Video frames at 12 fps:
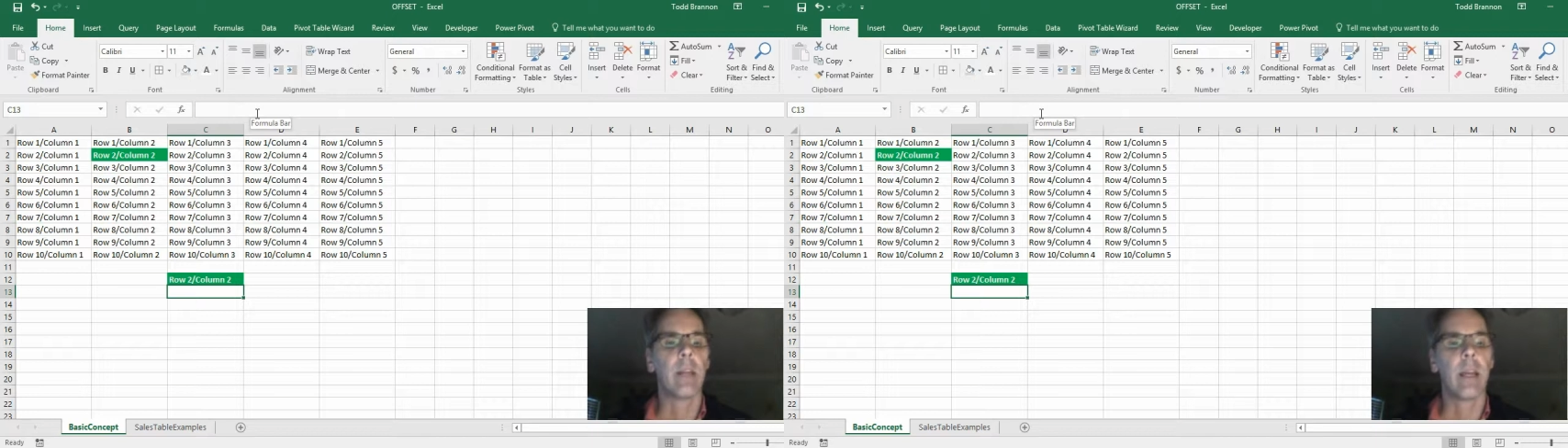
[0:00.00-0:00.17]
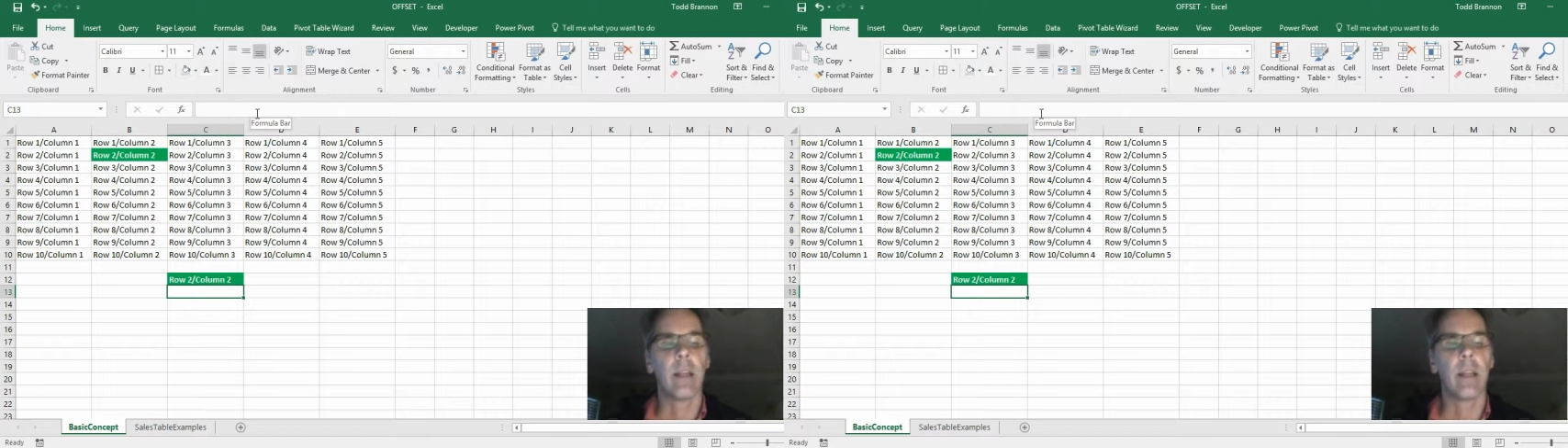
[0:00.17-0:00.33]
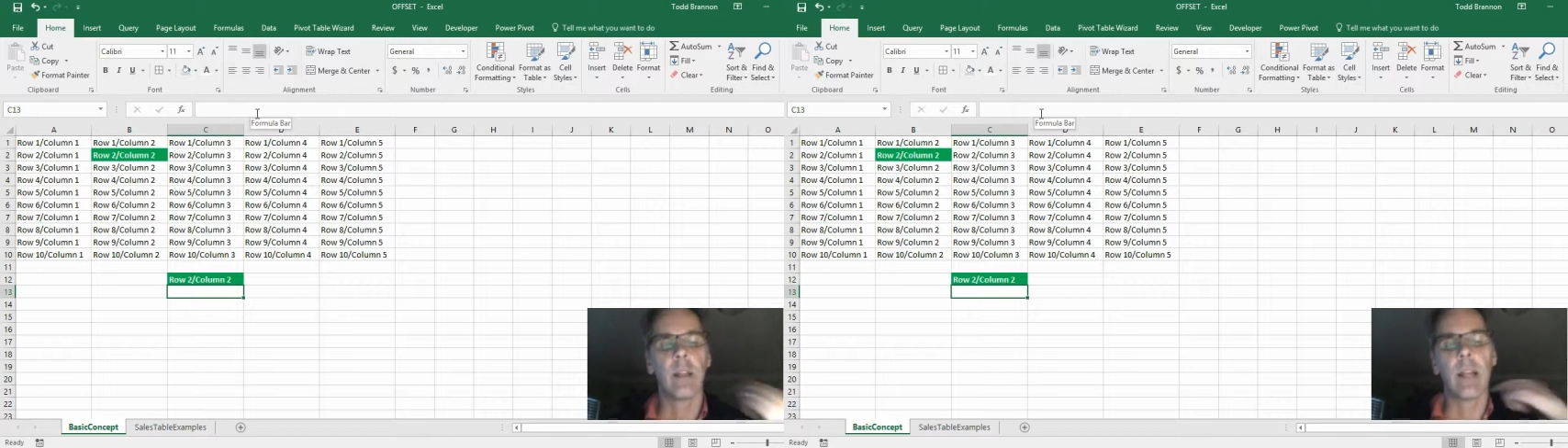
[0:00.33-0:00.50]

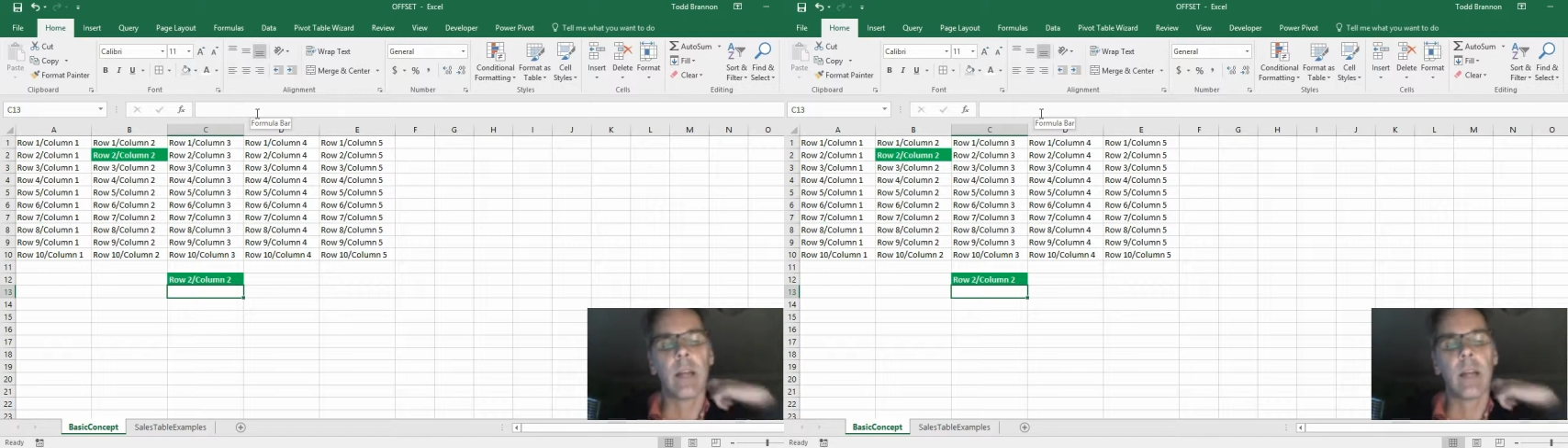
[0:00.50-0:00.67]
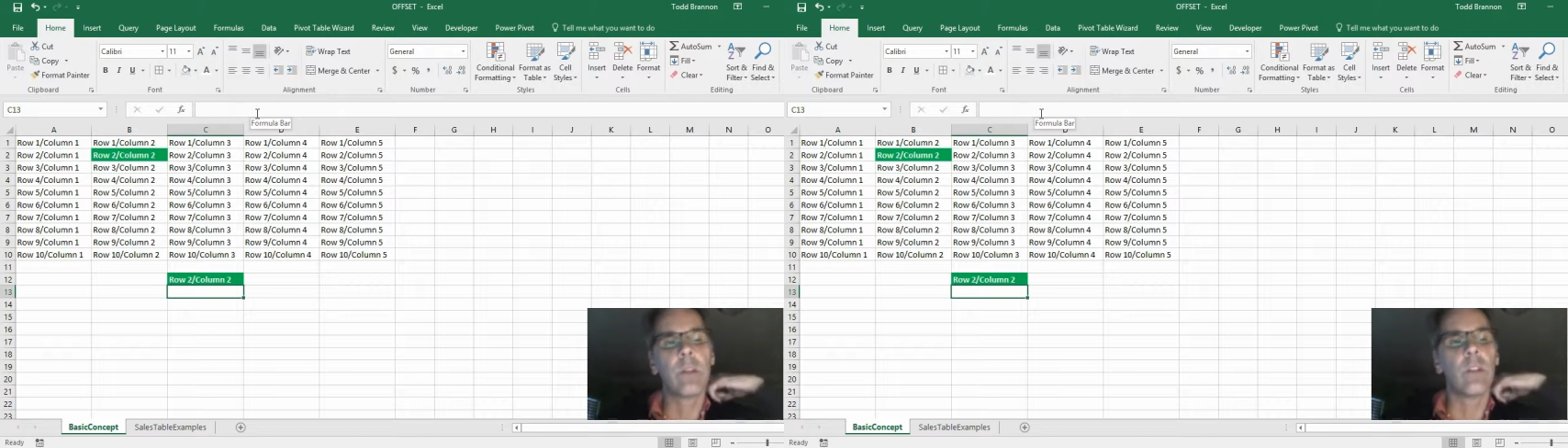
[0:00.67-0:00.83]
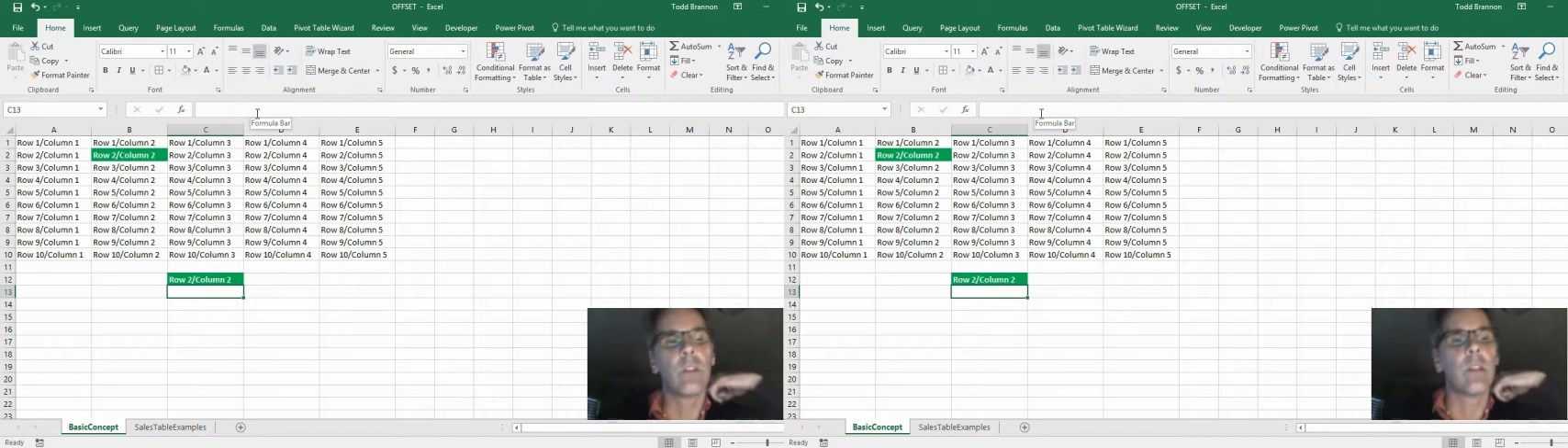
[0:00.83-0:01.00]
And like
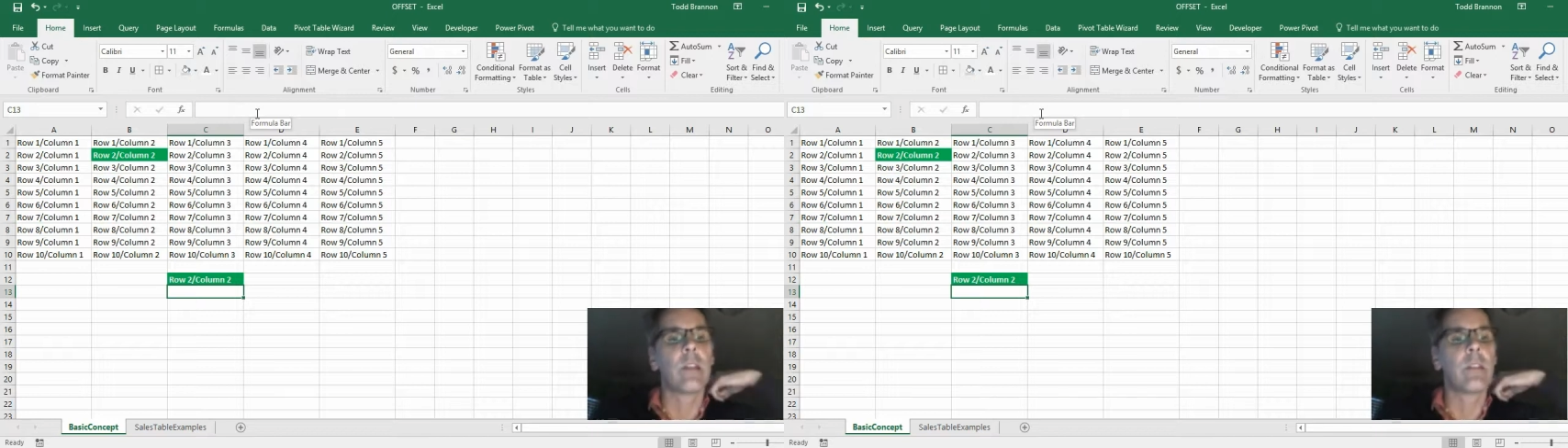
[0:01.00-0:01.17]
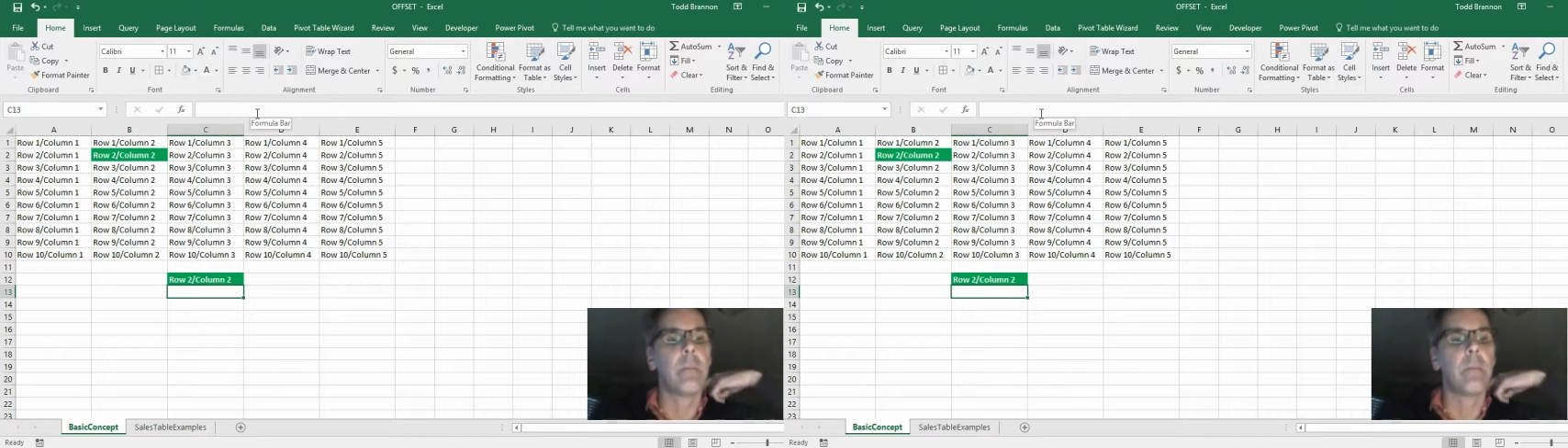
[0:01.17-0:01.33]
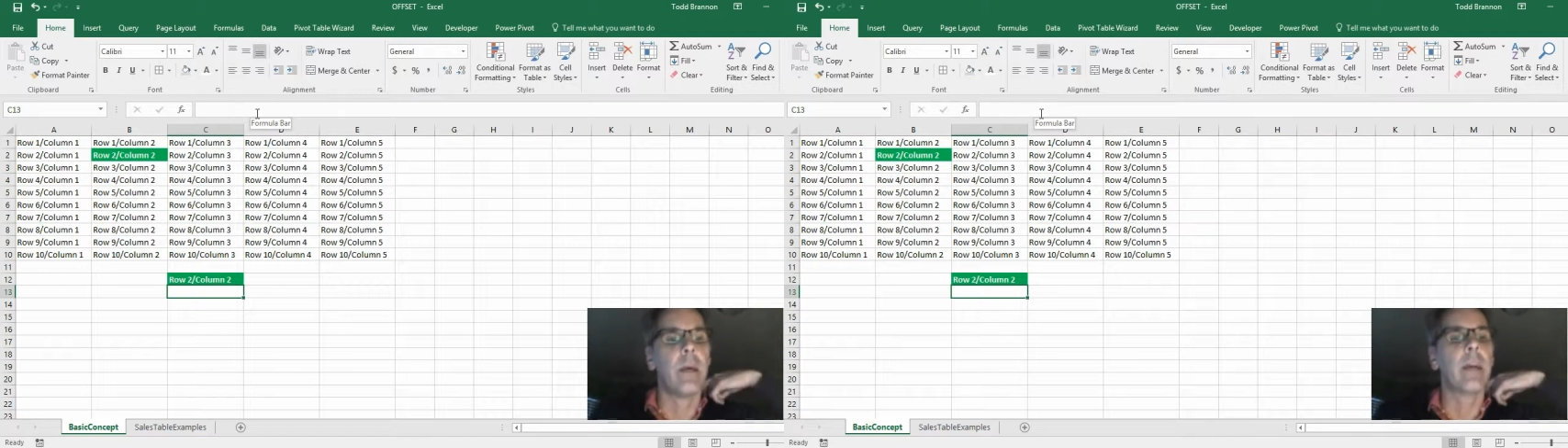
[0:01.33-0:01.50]
we should
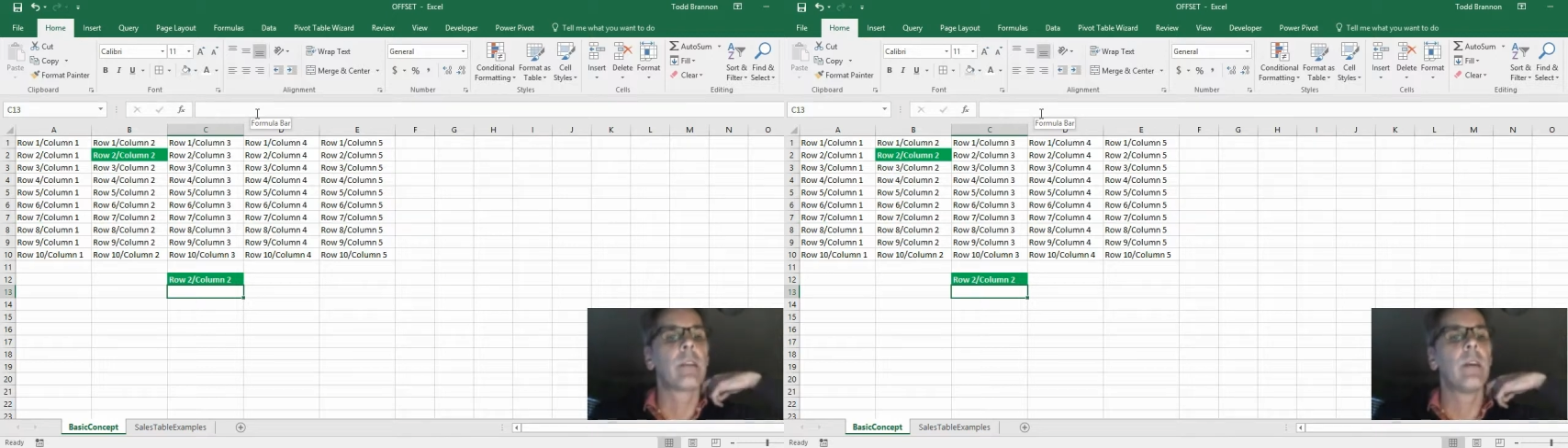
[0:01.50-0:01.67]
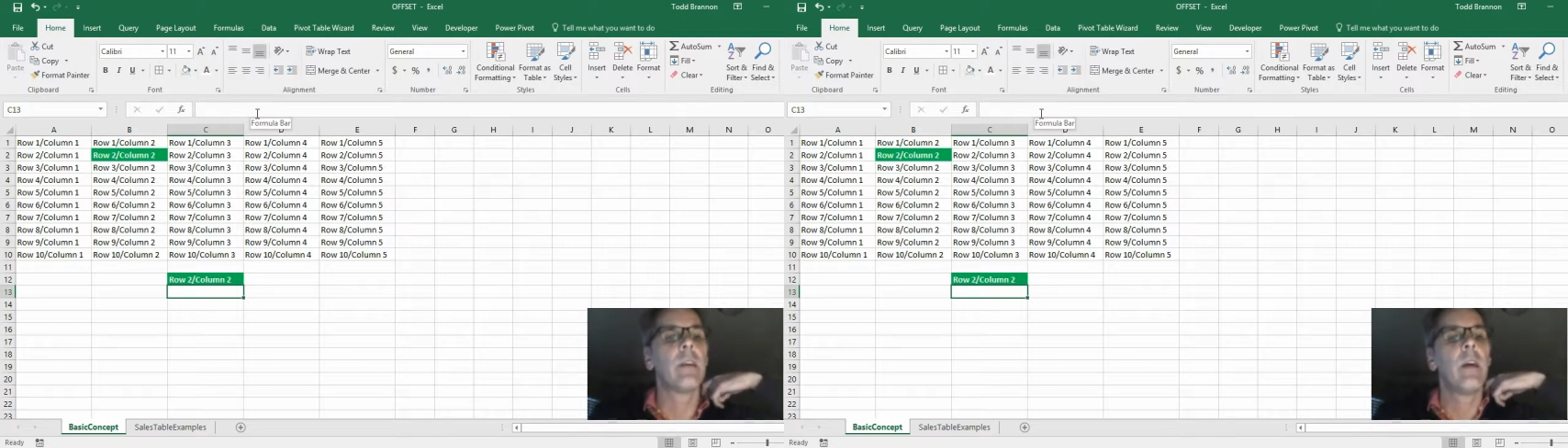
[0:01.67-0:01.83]
expect,